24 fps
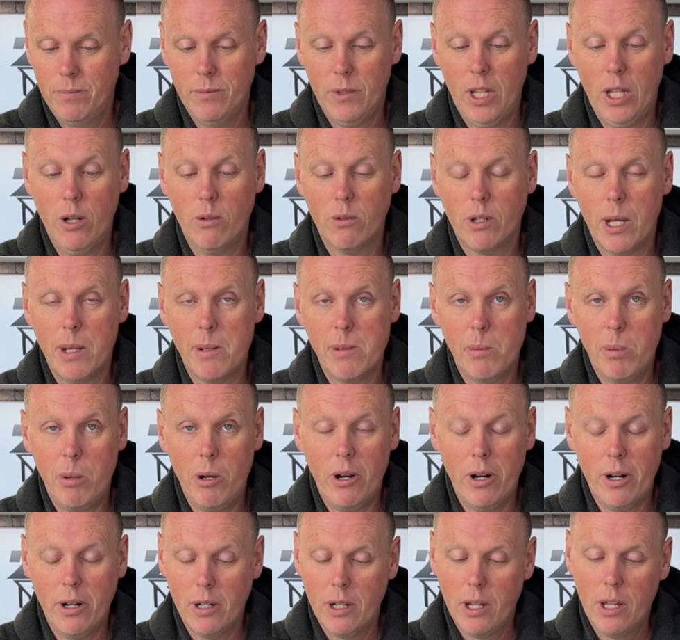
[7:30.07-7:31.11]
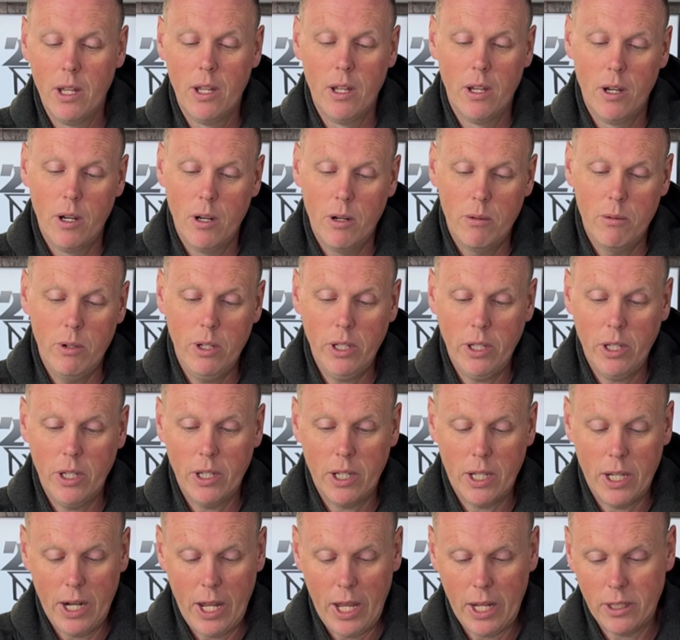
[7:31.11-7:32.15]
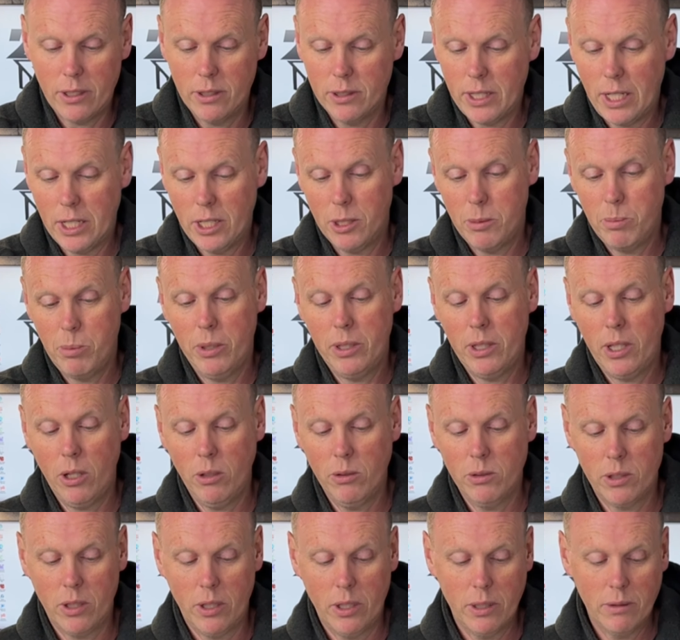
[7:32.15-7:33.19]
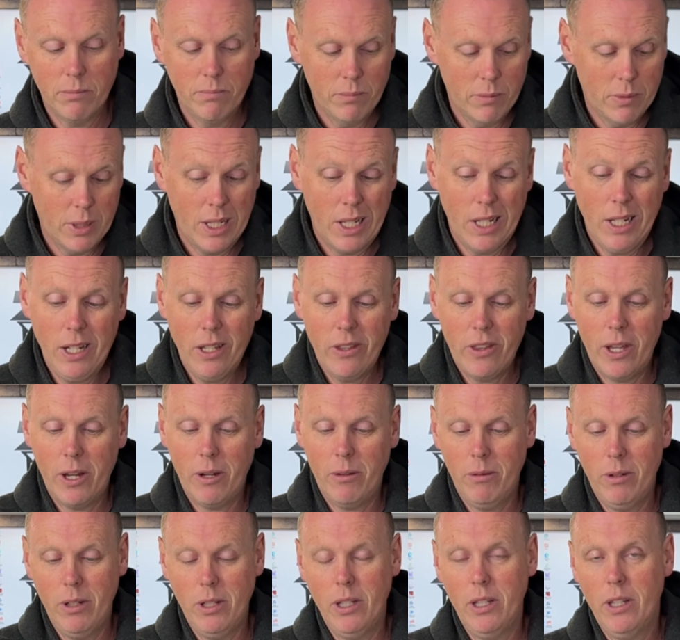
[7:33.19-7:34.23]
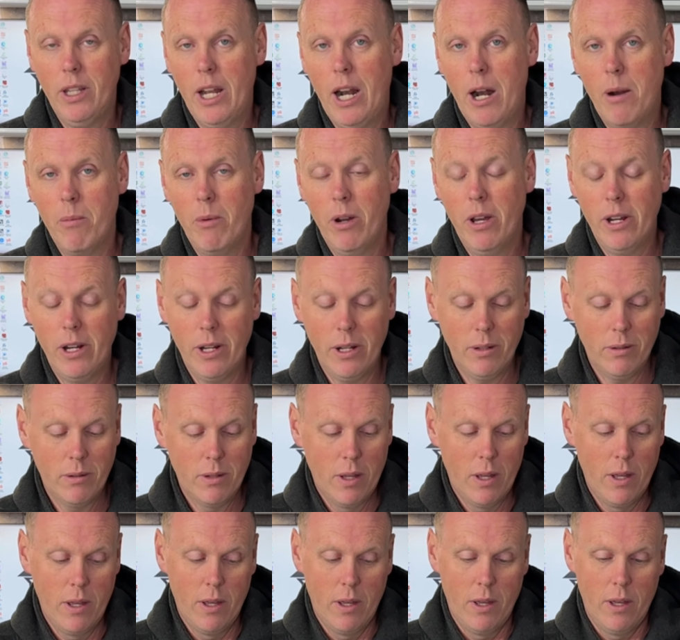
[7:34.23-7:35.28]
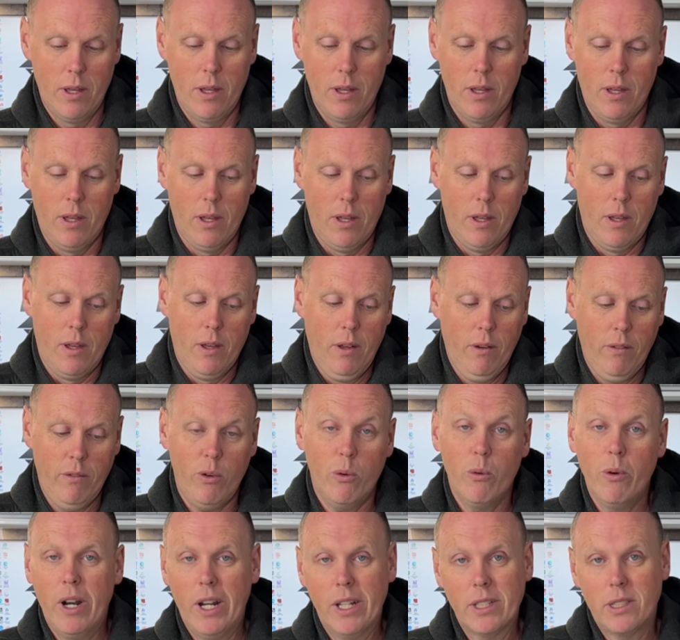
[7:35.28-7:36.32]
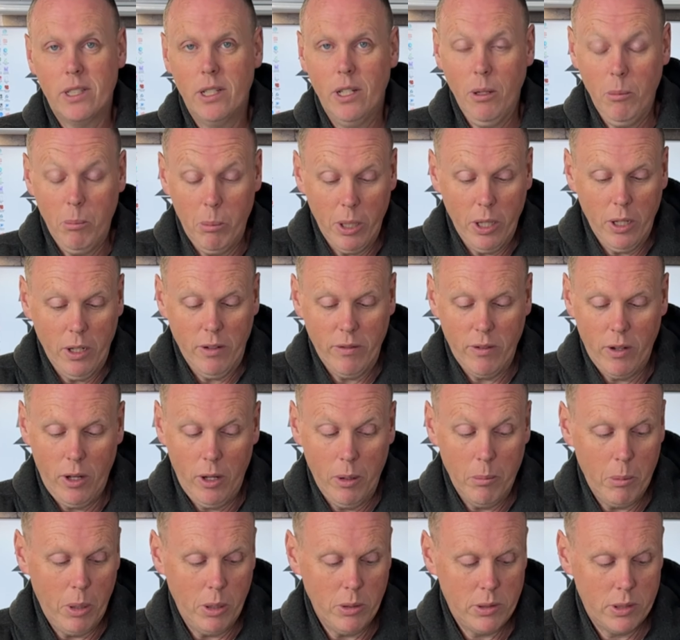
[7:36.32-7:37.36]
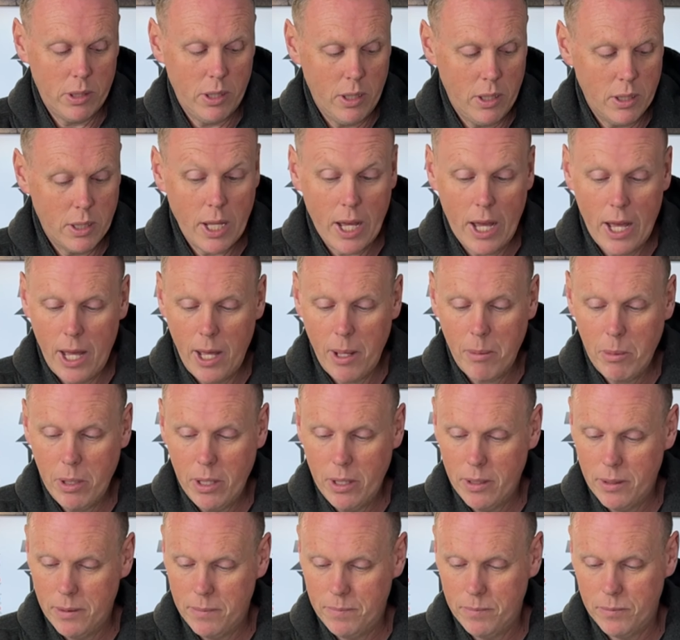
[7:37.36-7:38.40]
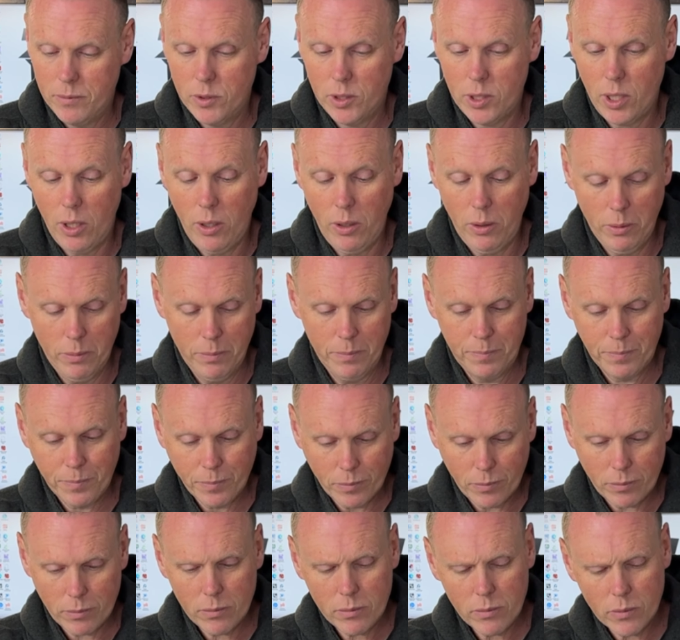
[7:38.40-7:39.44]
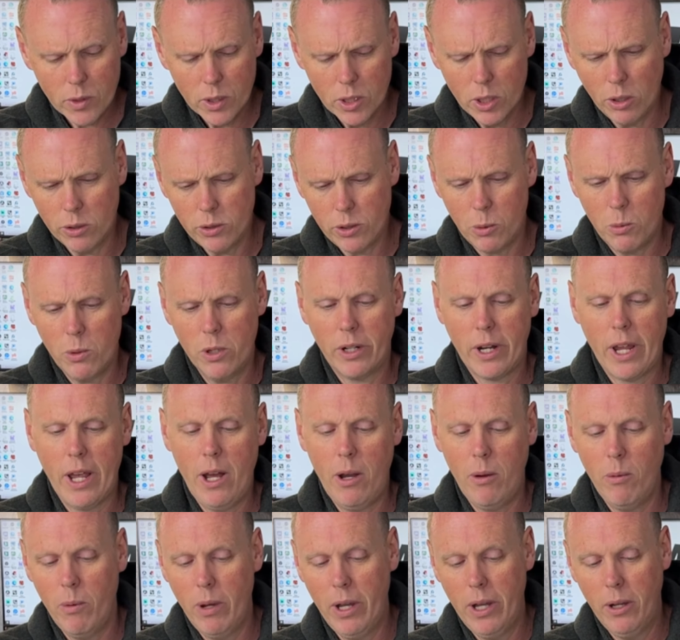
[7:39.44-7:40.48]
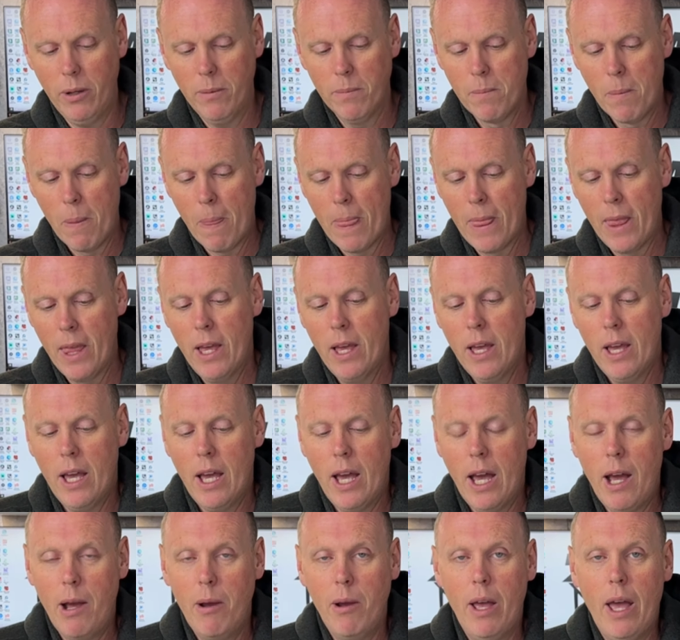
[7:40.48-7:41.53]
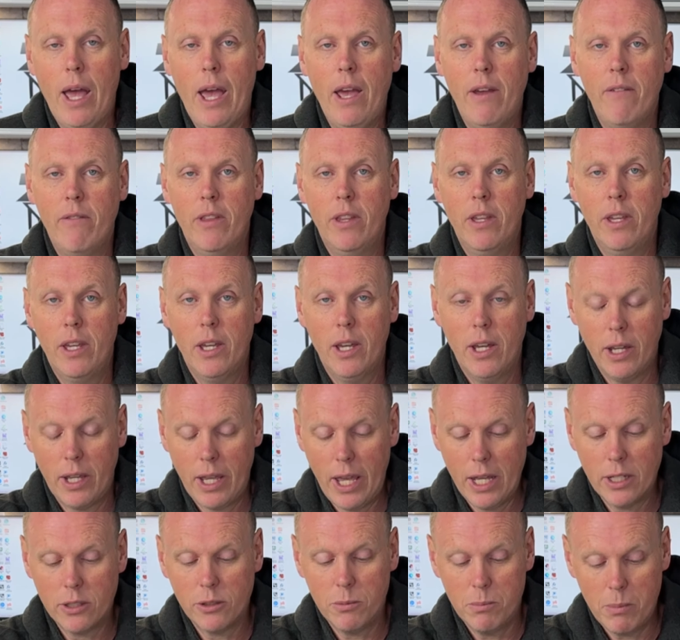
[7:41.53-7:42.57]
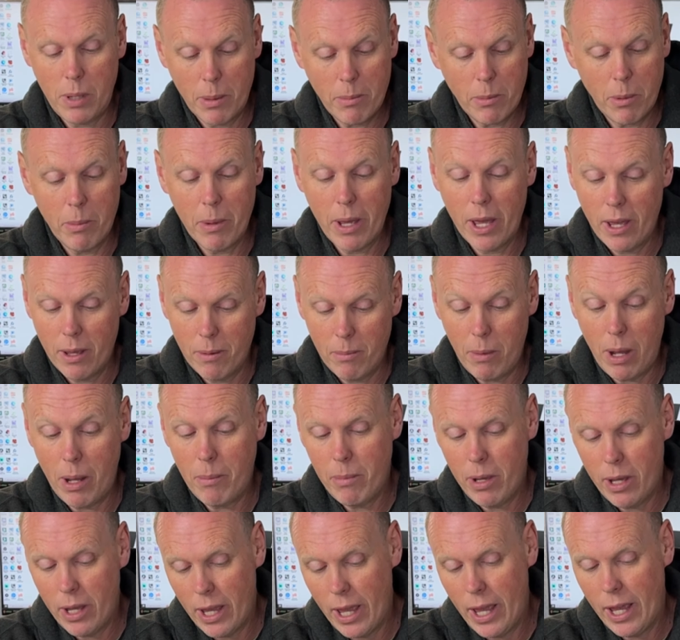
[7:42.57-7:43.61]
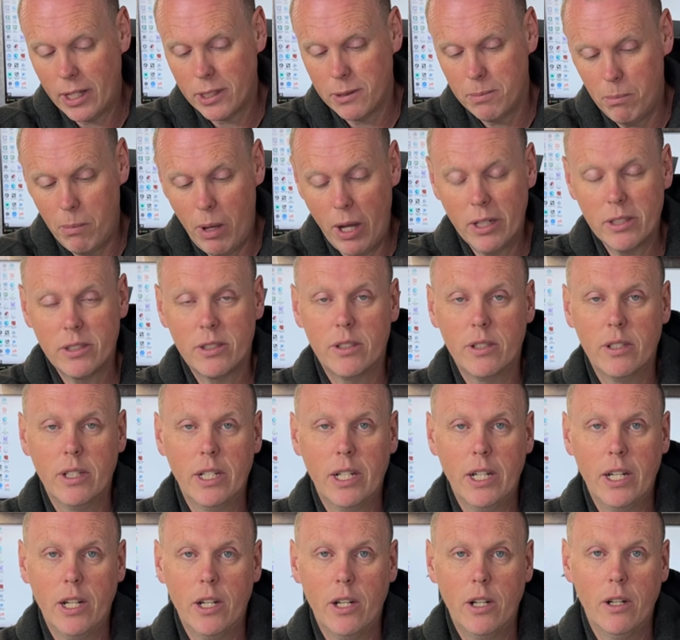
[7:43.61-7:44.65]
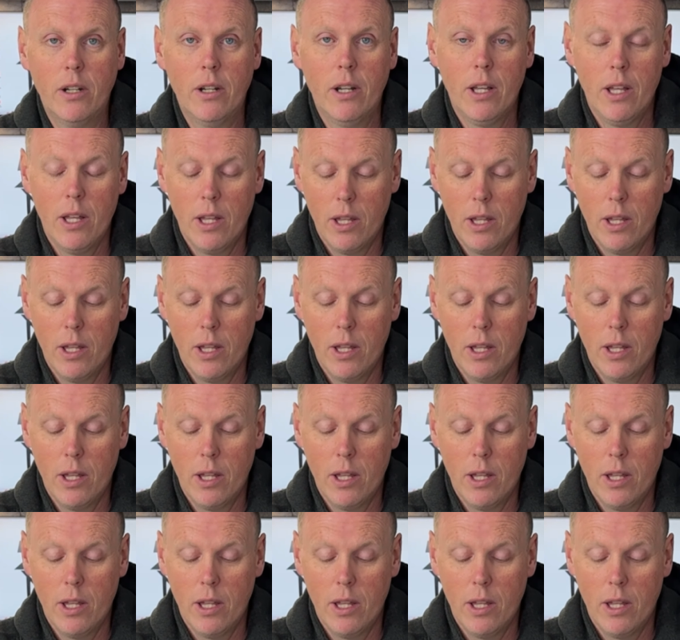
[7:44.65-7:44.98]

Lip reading: They don't come apart. Really good connectors. I just put those on anything really that I'm running 4S and above on most of the time. So those will work out well. I have the Castle Mamba X Monster in here.